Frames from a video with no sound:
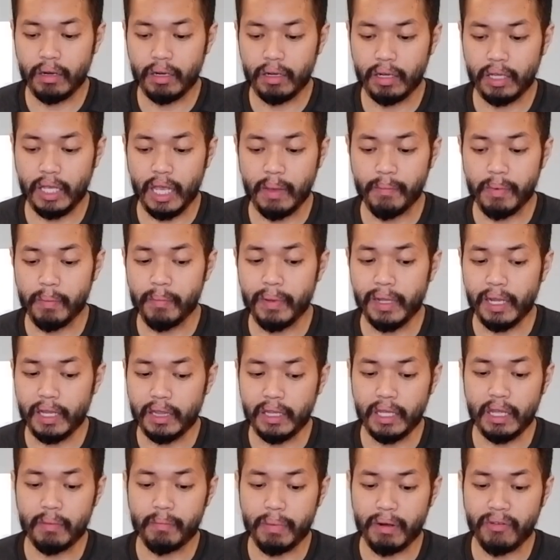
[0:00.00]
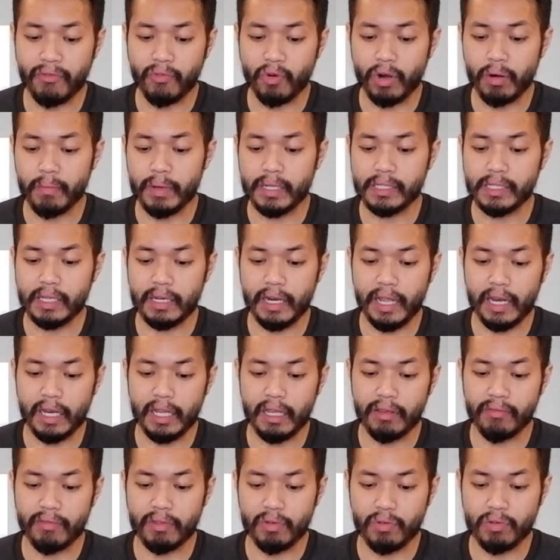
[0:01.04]
in capability and performance in
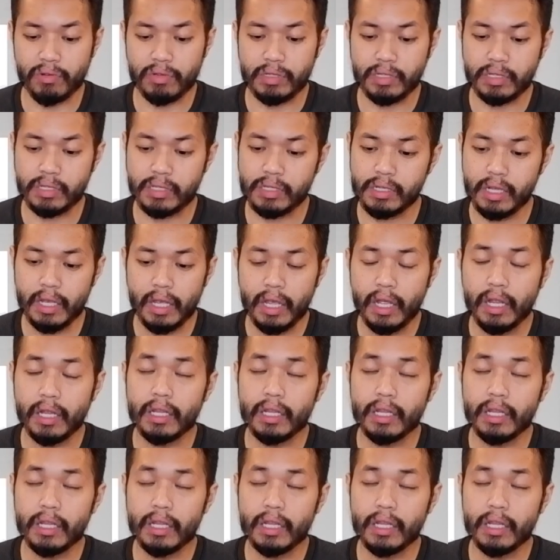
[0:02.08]
any of those